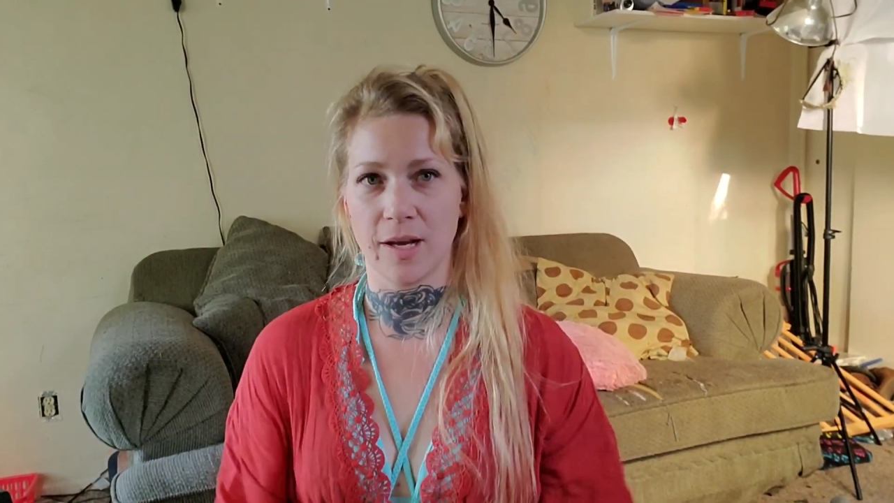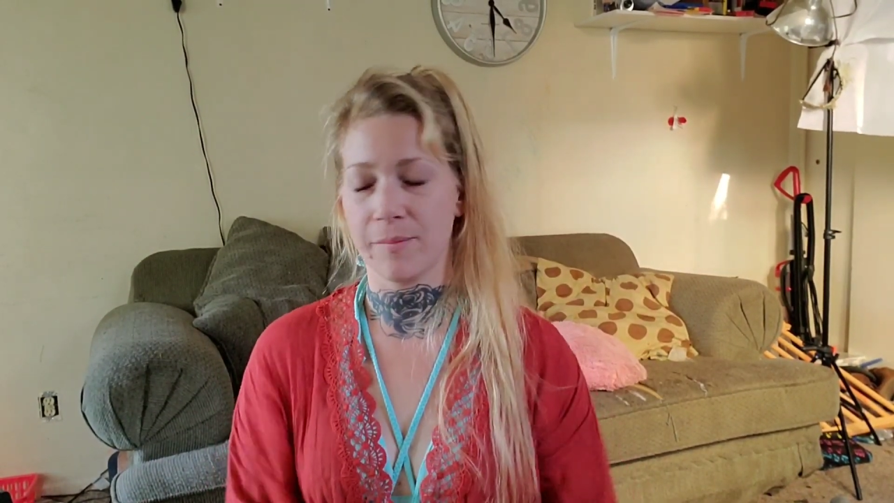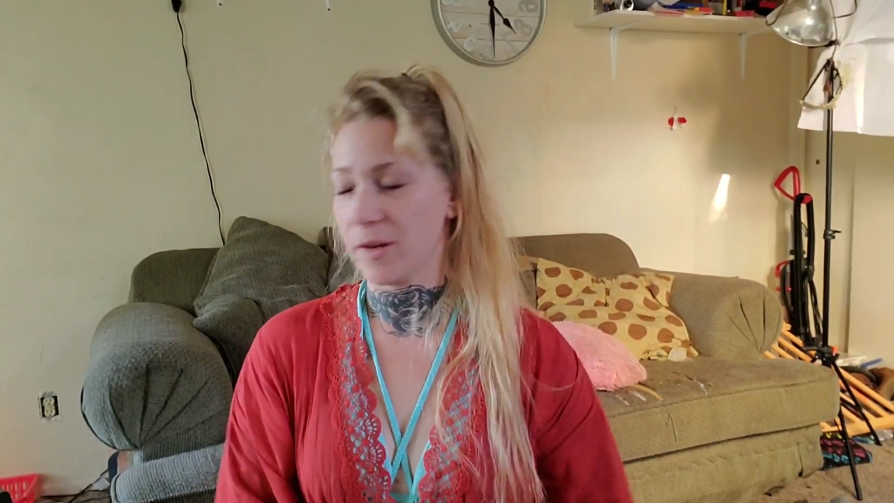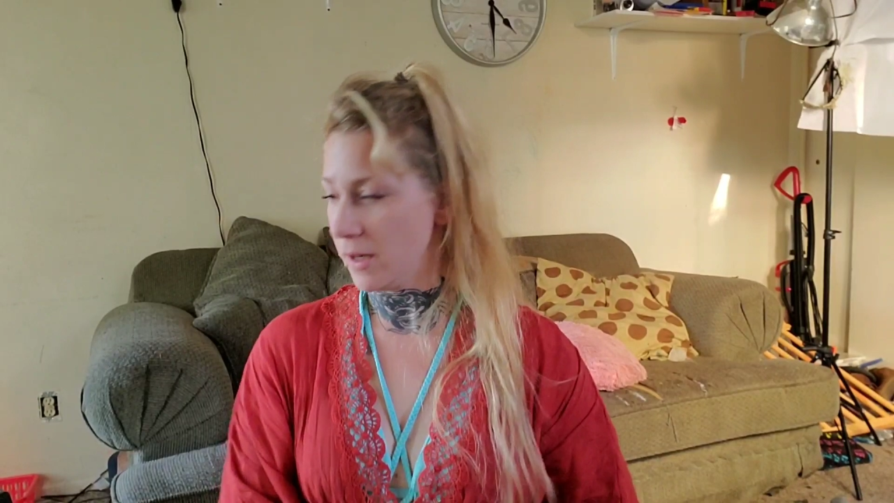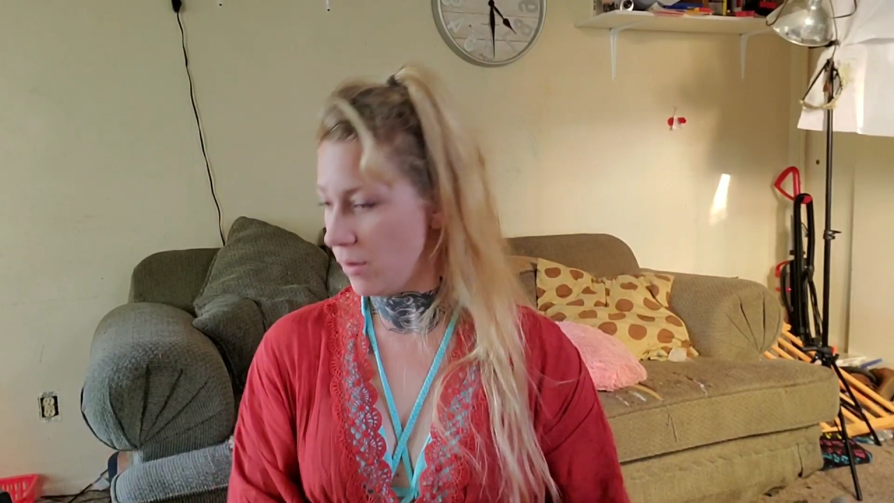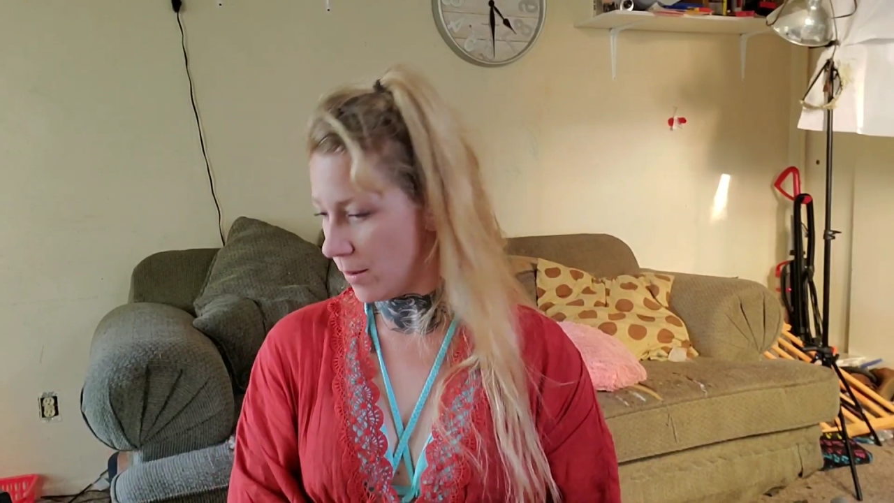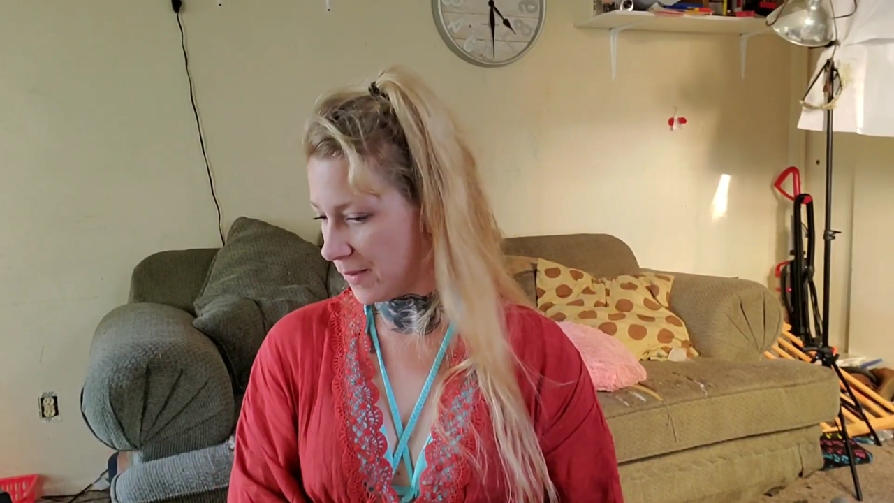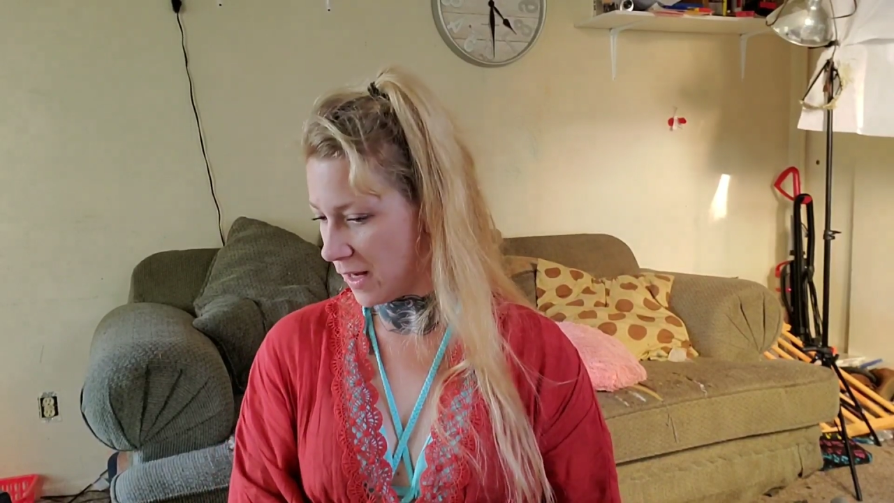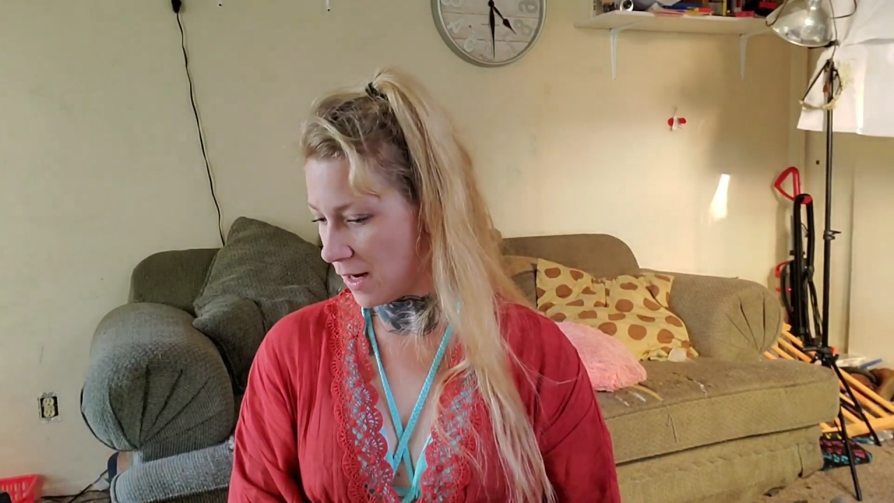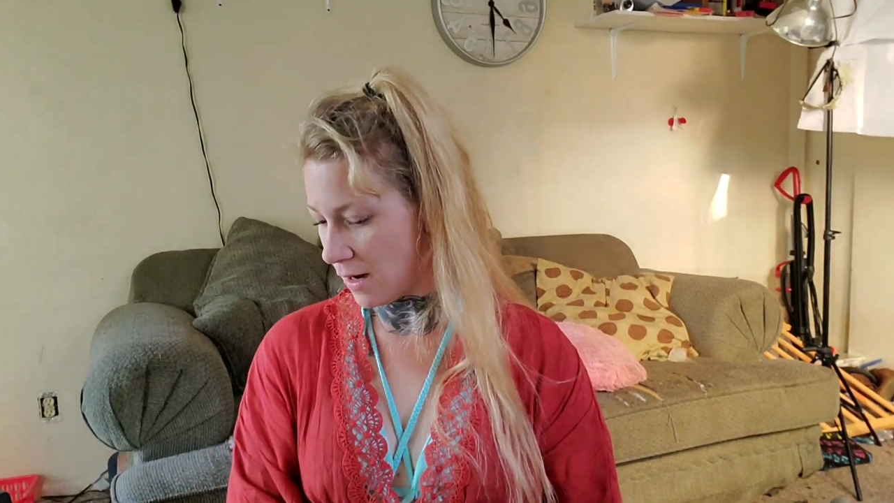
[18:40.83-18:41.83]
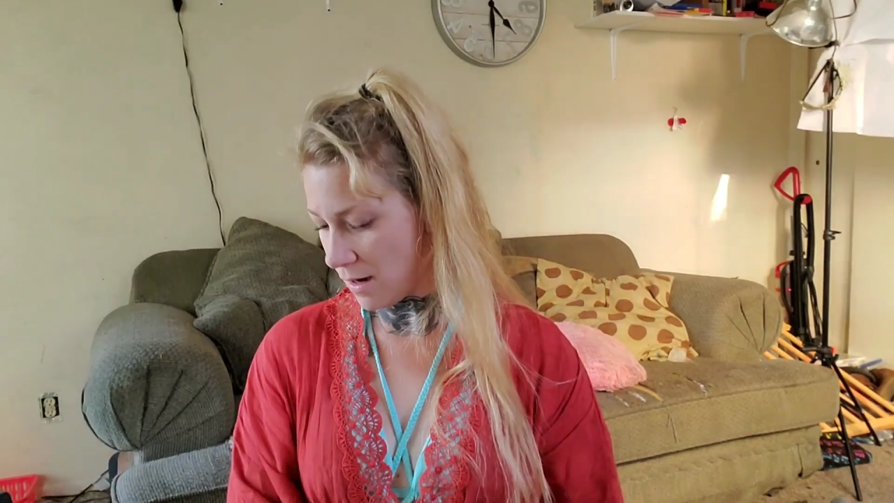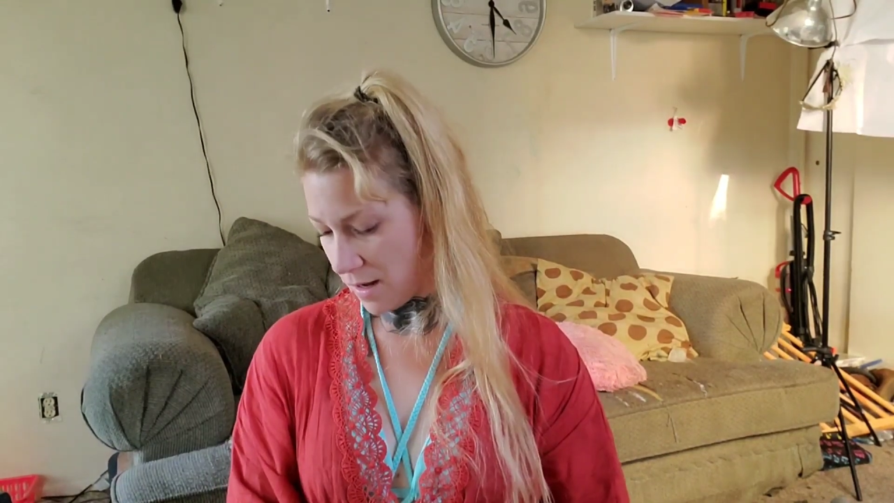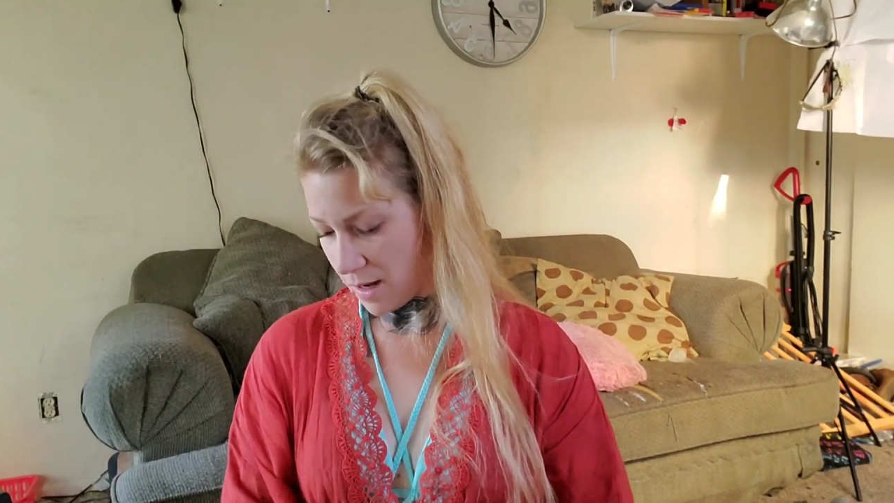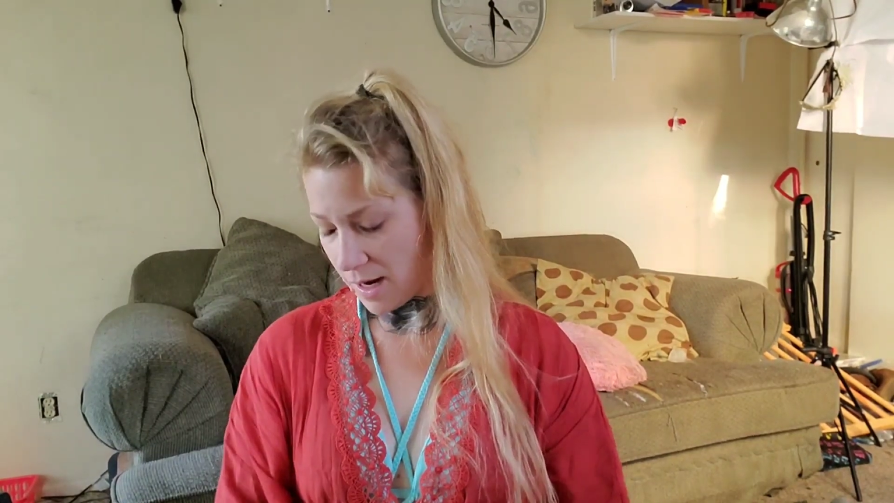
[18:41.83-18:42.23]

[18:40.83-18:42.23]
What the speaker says: I'm going to go up there,